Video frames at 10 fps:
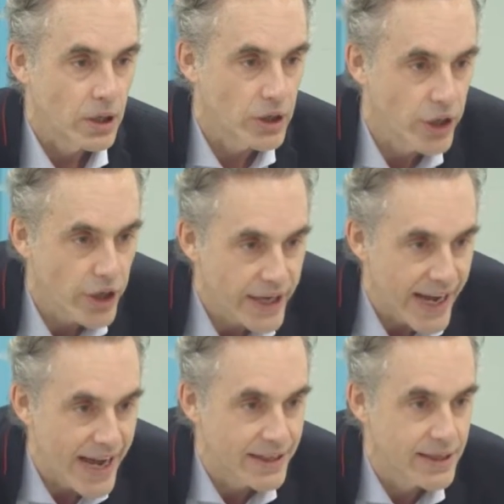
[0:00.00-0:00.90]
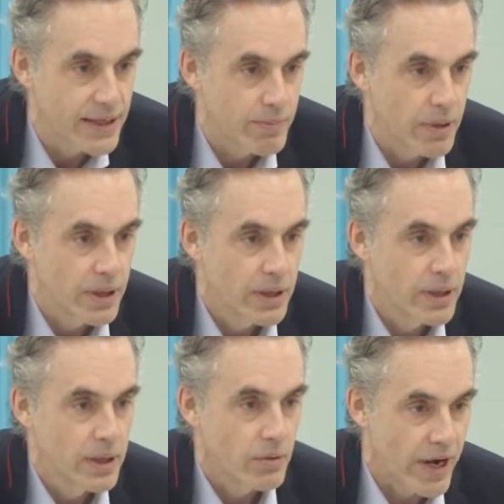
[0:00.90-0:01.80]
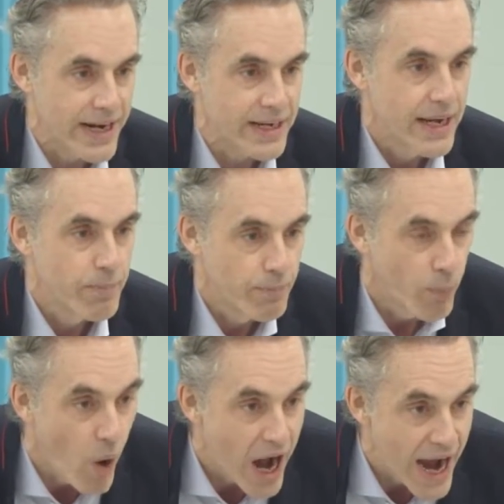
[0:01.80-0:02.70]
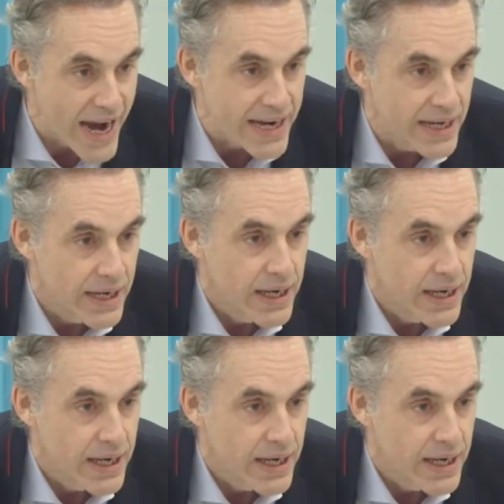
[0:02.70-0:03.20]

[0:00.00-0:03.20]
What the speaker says: Look at them, right? Why?